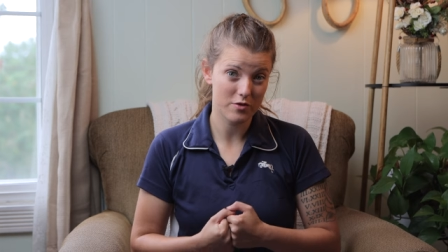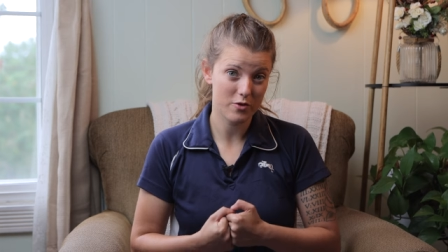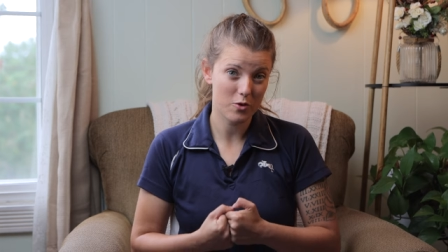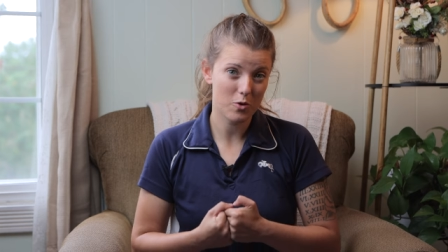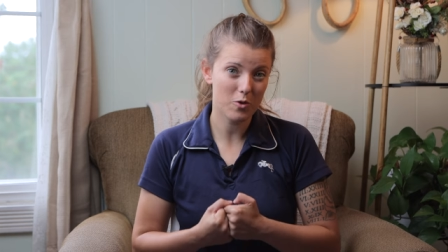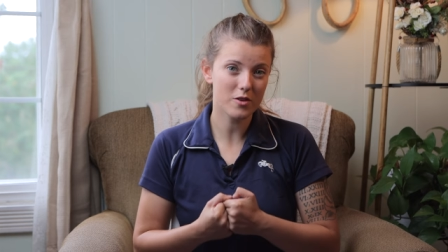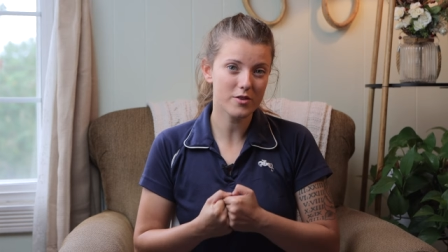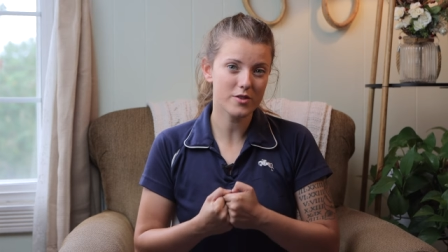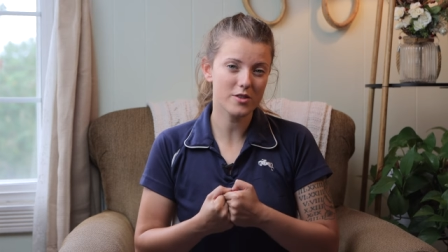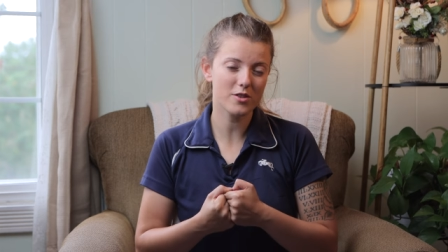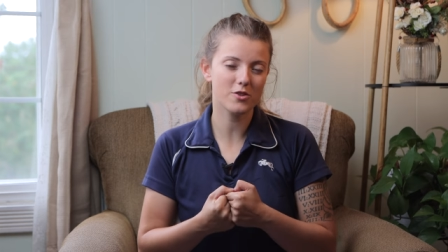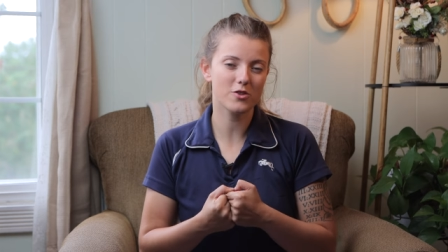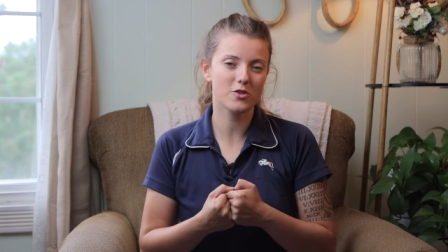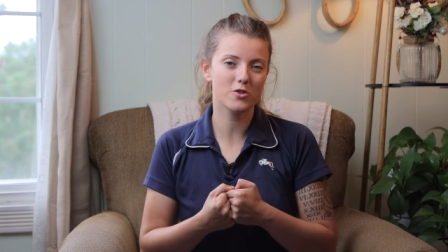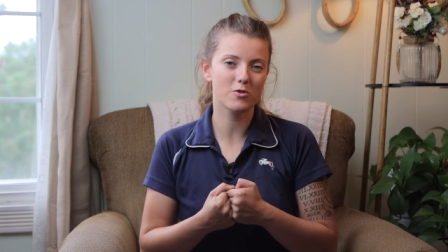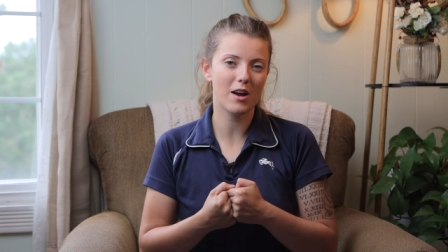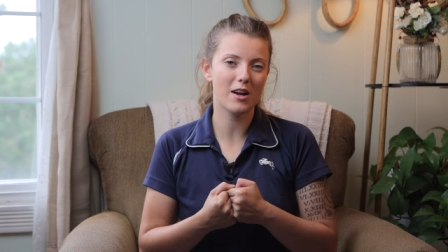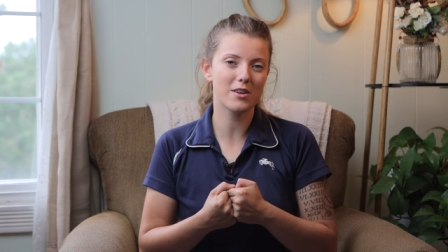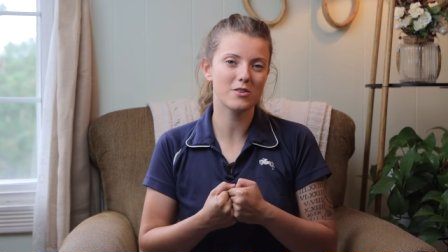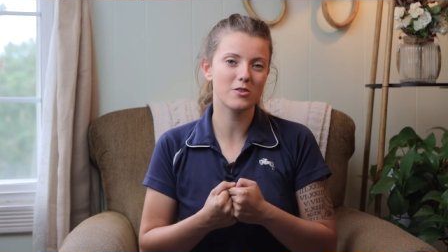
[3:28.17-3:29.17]
if a horse is
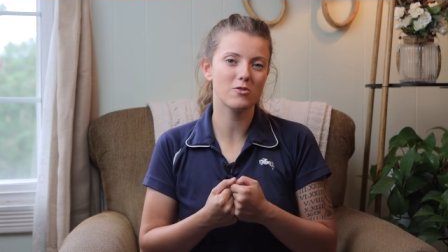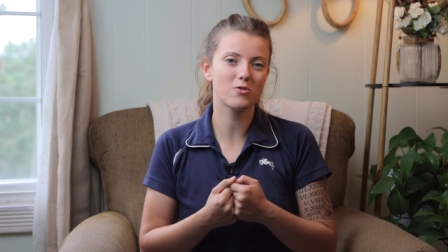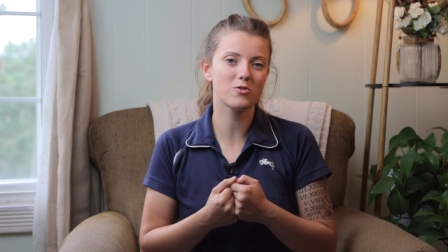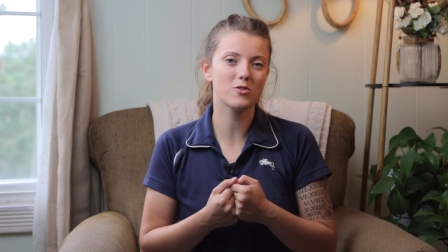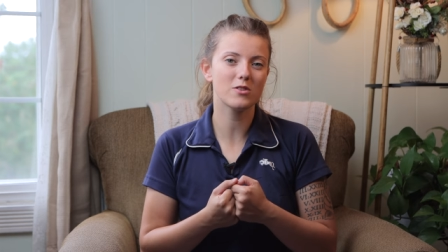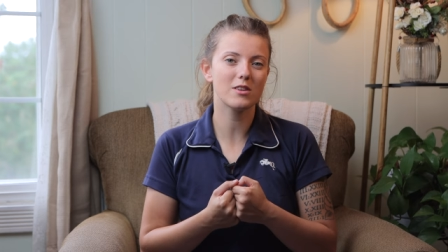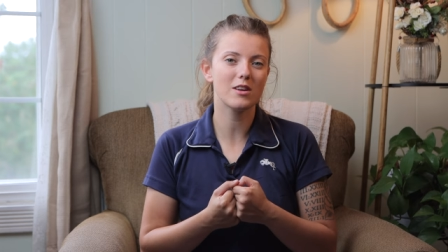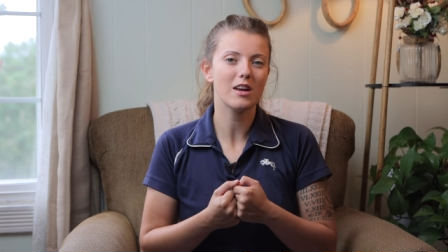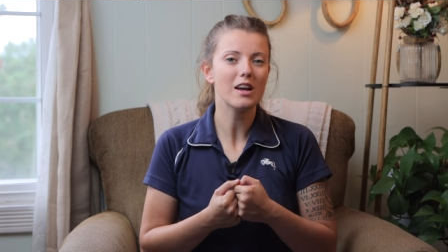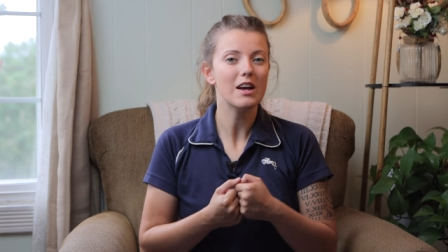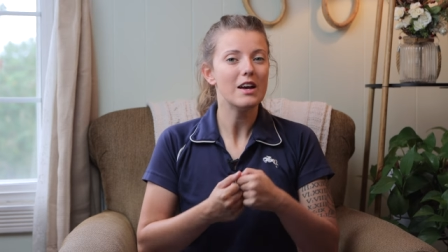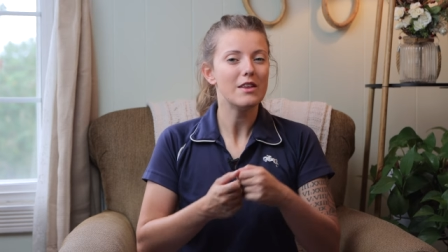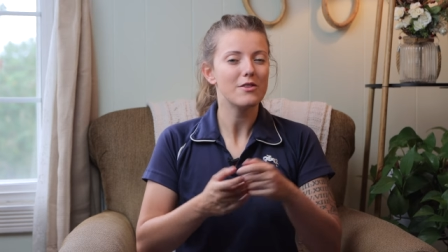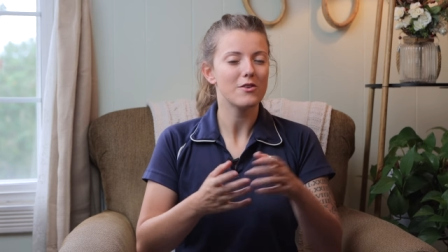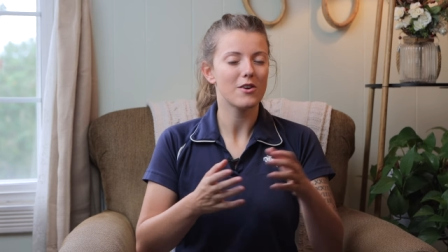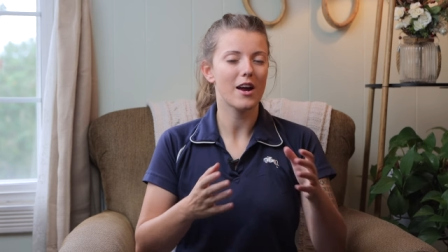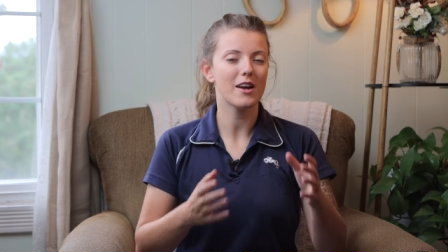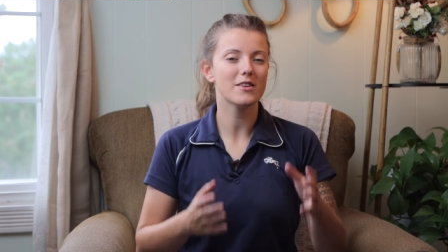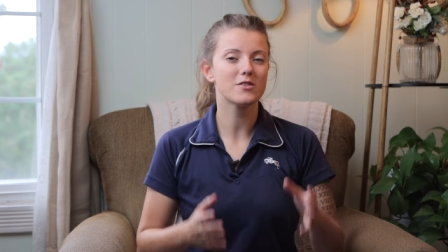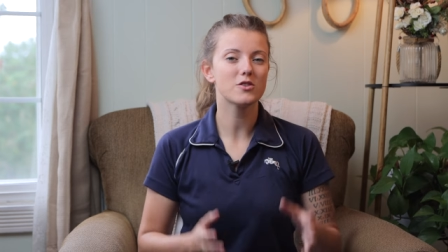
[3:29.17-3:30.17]
drugged, usually
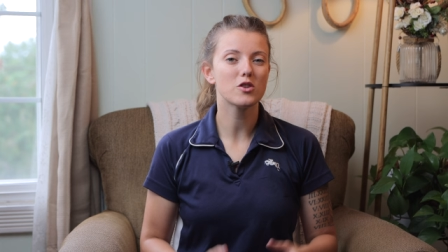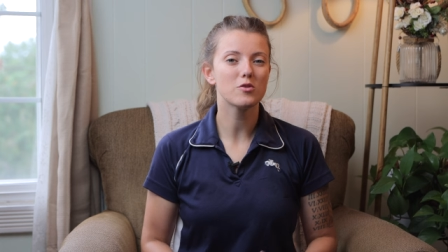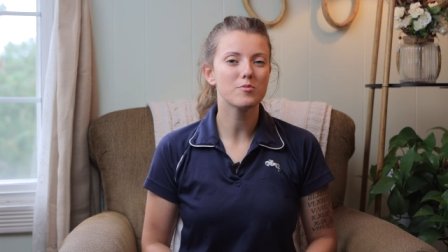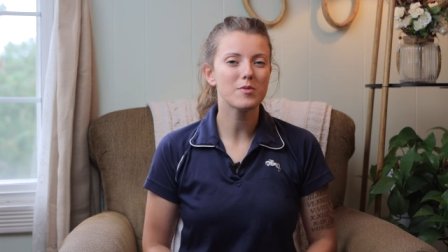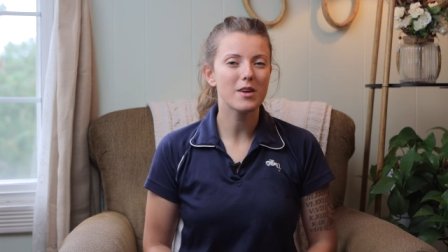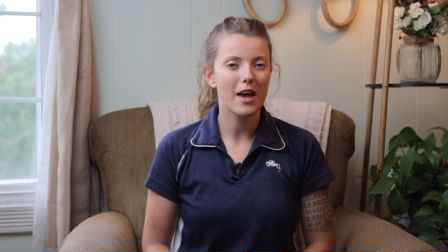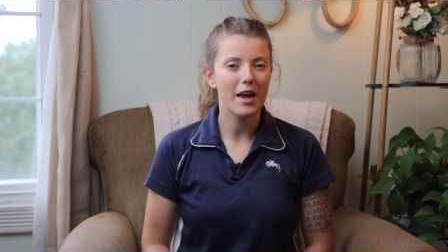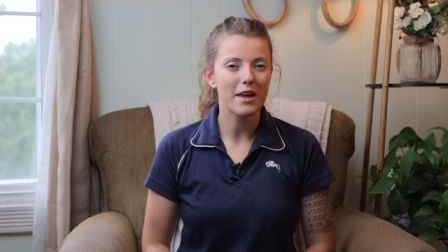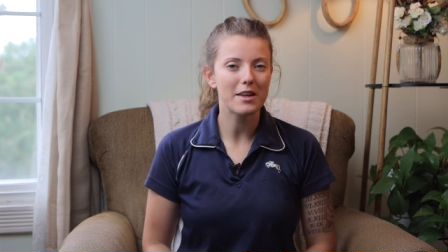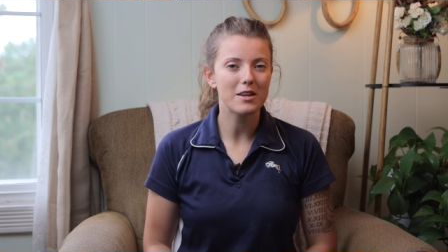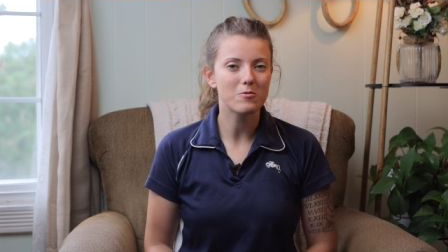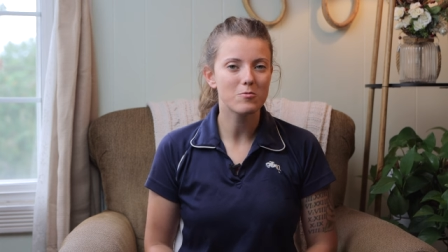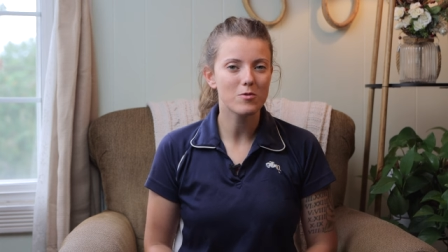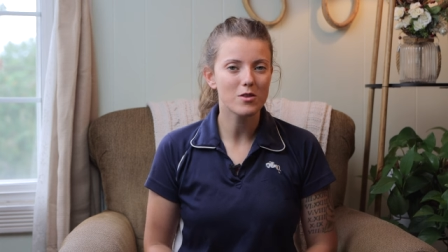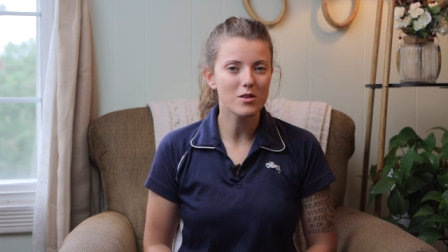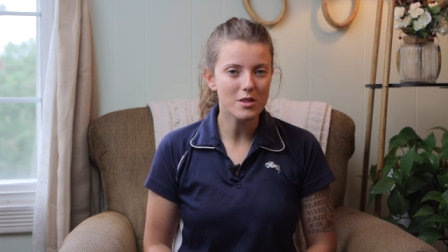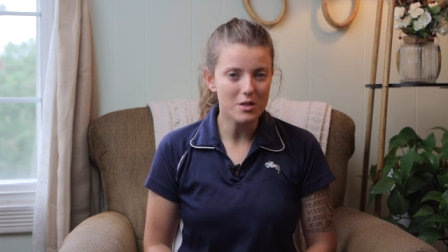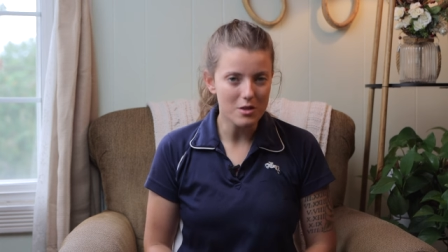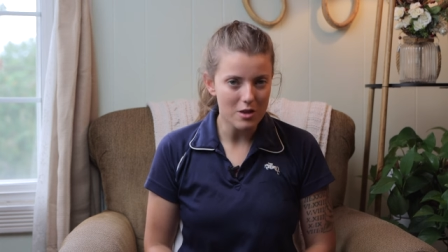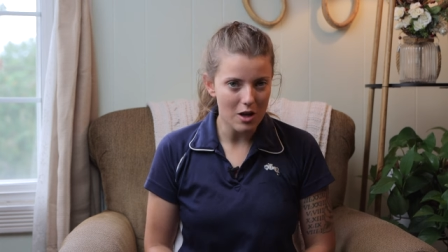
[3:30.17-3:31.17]
their head's gonna be hanging
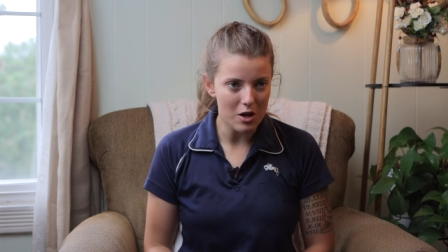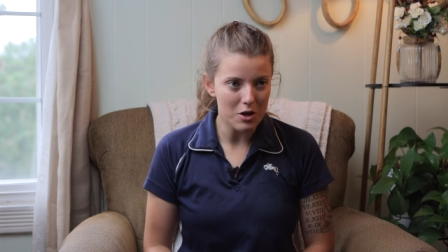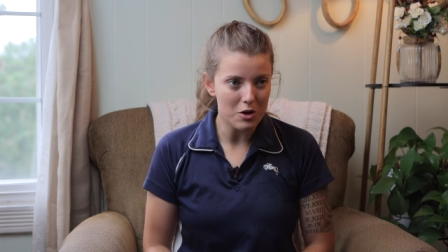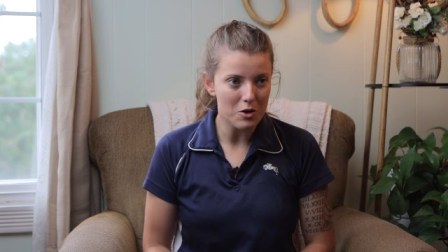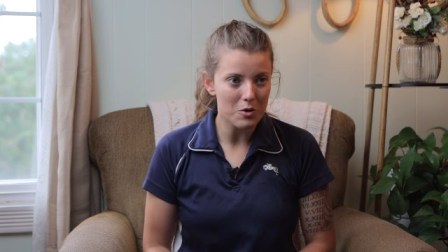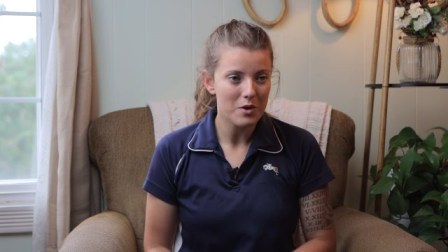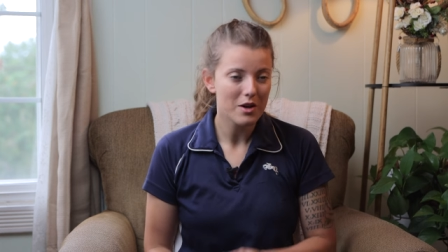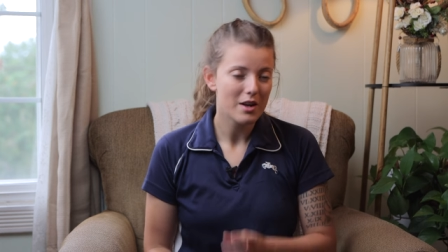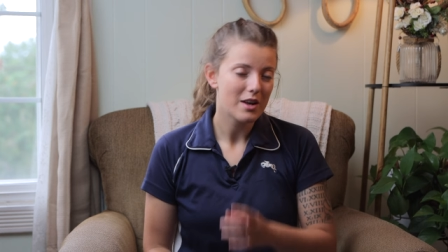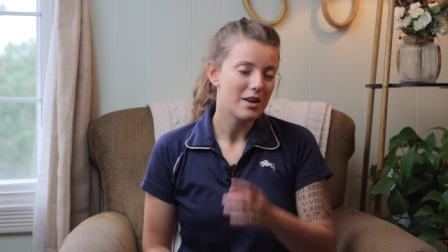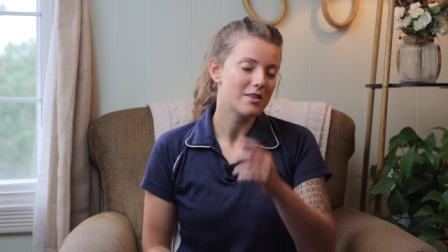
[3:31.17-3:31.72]
really low,